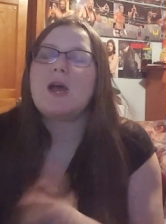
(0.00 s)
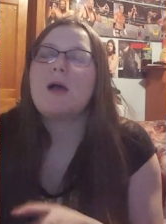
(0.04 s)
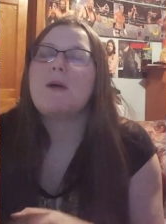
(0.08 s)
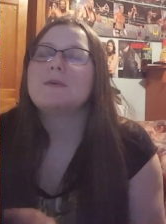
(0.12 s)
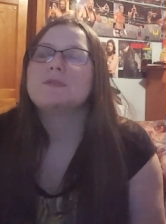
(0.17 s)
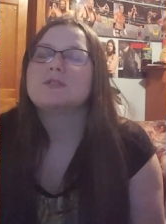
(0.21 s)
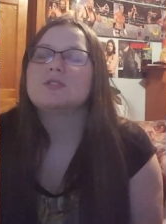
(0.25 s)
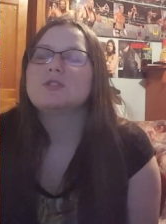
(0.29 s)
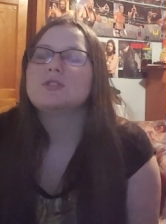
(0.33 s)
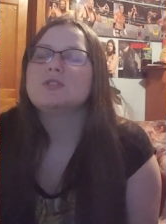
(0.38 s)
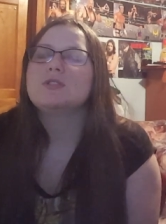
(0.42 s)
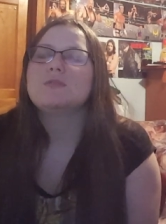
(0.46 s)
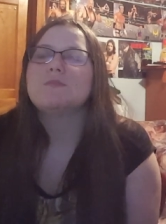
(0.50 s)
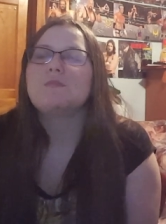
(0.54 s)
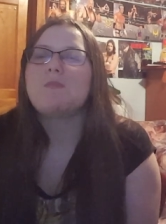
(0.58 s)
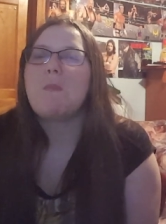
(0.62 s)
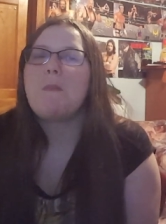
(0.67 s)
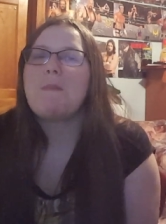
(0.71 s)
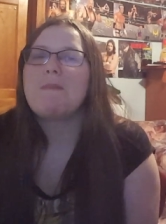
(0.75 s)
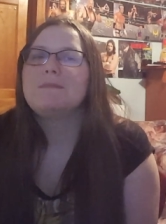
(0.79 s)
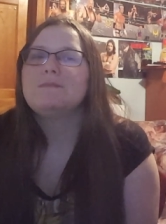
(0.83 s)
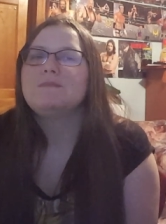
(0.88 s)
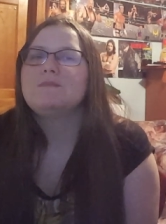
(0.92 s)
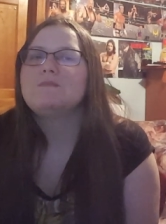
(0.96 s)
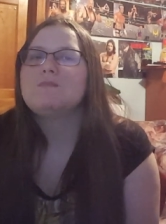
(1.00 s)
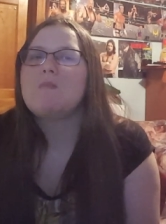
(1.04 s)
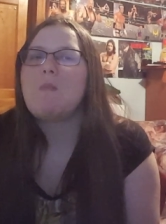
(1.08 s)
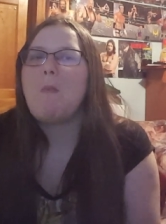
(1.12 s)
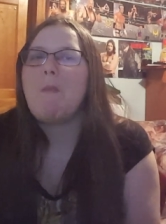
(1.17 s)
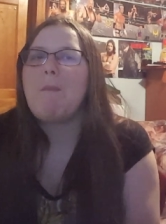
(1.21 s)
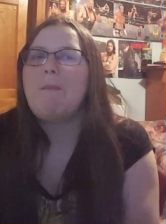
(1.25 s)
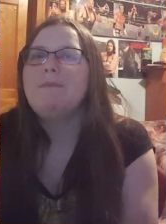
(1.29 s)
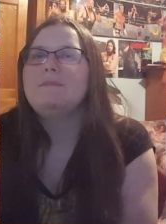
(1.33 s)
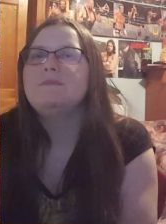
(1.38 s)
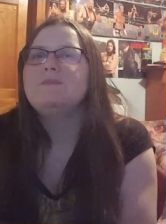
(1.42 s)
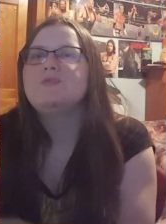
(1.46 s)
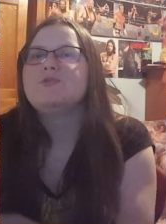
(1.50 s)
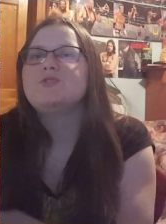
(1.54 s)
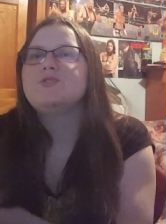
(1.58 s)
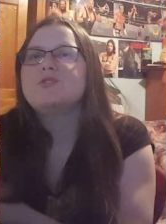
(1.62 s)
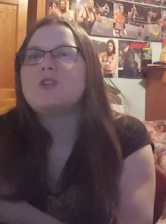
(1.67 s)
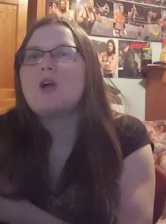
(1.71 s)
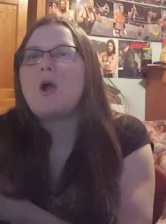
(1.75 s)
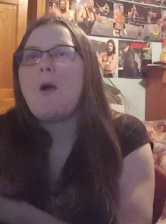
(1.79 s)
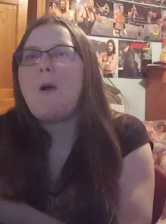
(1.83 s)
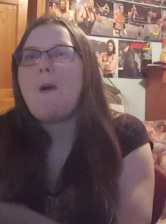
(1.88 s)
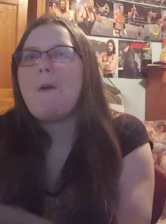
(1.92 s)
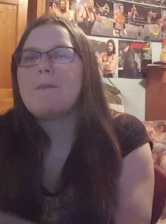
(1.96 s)
that was good. Oh yeah.
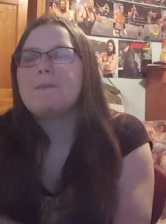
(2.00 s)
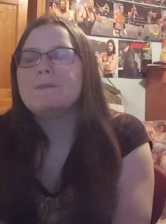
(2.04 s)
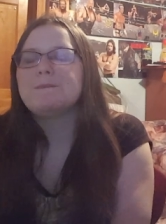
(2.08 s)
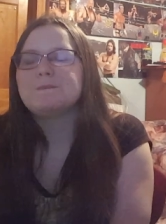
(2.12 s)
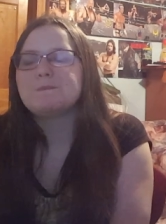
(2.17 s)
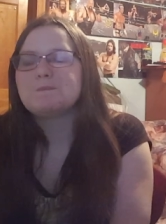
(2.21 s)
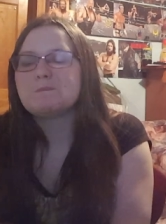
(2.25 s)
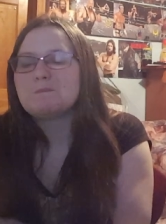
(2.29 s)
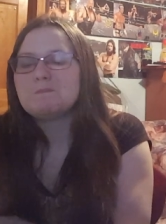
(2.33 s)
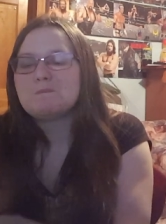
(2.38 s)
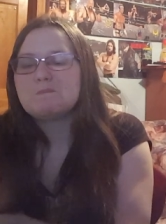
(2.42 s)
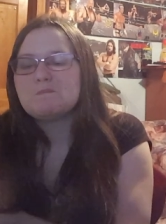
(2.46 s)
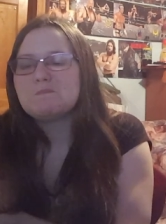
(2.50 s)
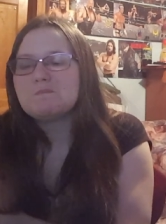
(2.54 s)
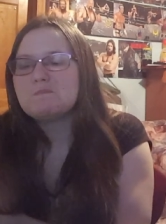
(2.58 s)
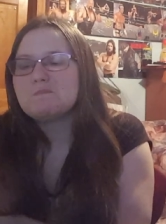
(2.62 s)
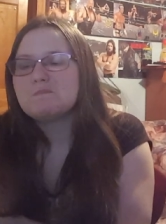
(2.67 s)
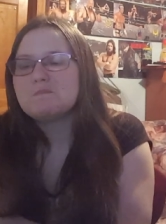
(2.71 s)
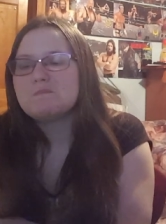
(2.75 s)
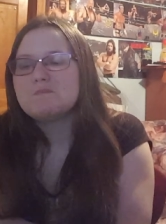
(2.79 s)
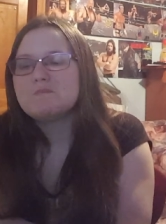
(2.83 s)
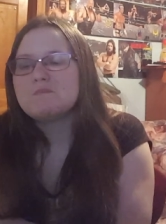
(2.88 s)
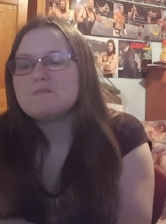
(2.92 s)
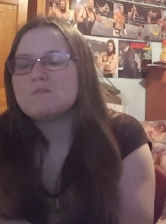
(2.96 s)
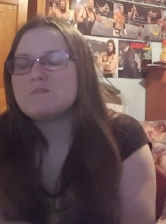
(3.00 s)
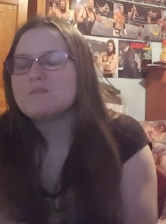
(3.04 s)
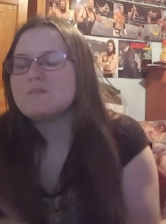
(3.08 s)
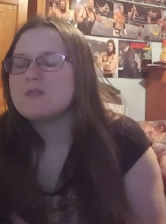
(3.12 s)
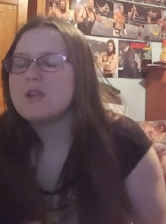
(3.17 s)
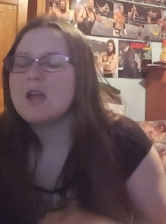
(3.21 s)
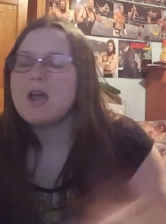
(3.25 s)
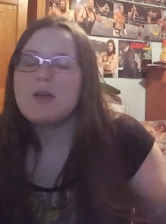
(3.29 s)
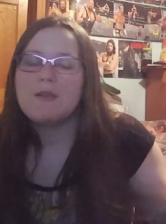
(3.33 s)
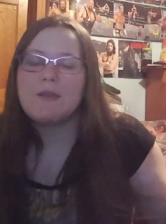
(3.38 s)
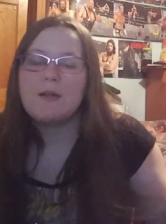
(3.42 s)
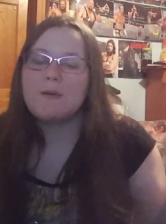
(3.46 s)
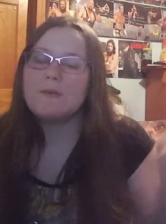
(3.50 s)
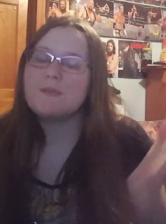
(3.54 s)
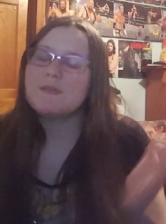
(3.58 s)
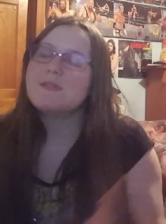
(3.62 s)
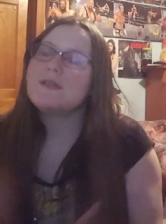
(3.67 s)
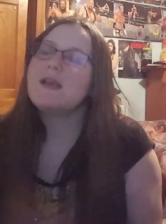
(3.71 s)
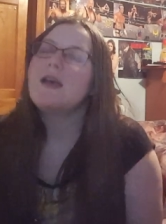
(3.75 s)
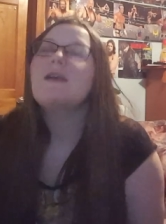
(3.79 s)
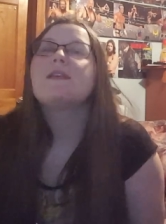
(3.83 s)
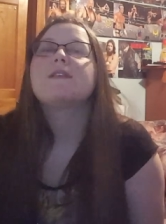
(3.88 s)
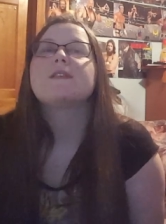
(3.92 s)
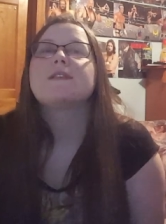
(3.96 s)
So yeah, that
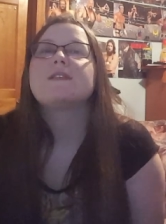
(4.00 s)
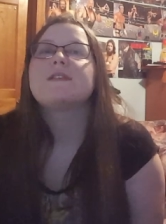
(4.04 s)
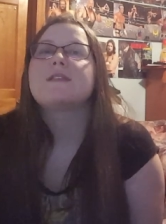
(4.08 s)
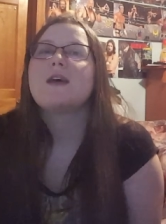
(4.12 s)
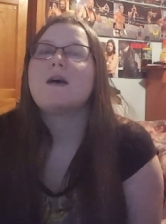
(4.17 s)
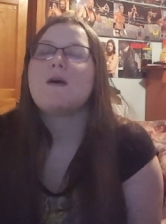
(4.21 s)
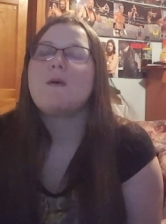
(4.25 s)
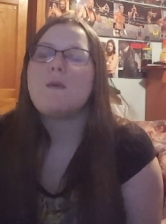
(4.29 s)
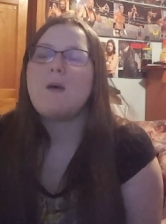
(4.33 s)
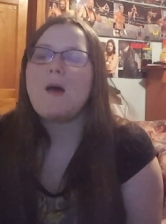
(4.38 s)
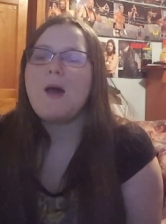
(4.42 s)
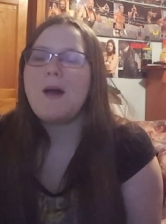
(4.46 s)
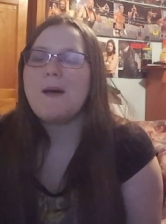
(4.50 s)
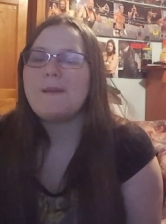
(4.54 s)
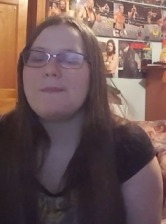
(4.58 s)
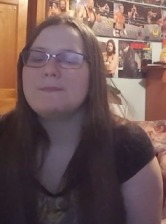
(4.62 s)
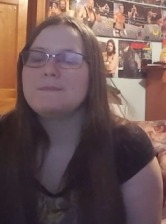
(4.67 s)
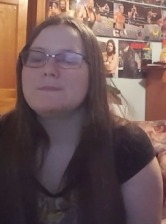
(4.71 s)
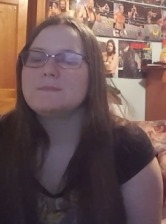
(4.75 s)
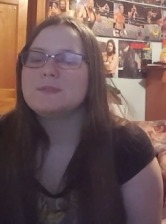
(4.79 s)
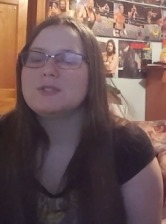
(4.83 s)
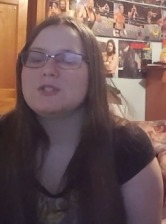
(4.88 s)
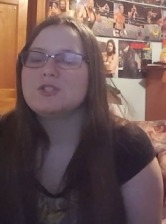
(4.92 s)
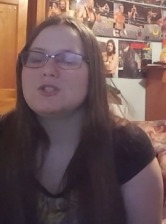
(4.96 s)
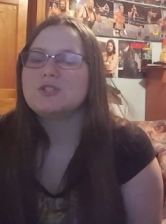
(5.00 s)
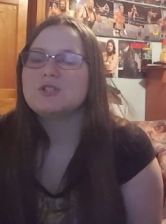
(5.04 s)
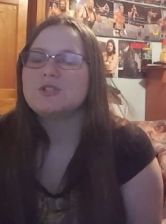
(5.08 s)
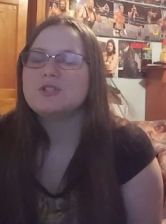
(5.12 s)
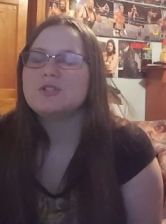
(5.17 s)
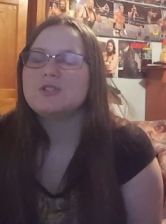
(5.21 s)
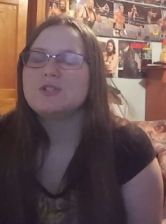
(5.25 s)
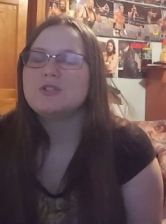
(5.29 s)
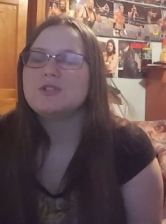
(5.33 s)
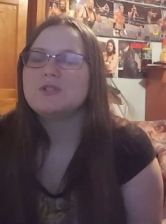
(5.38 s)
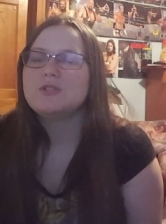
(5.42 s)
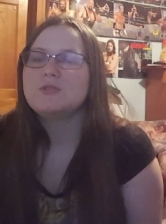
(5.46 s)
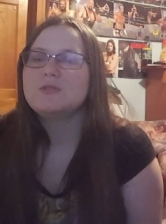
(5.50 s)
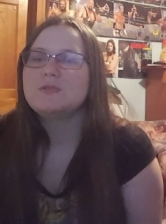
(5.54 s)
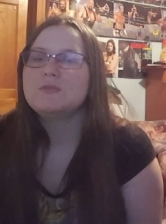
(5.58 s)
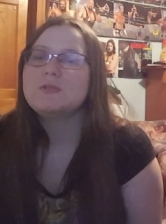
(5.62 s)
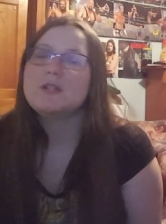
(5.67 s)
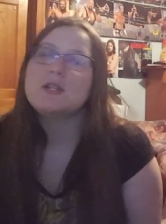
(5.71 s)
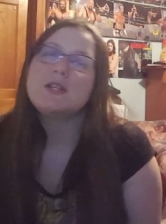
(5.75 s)
was it. So um, make sure you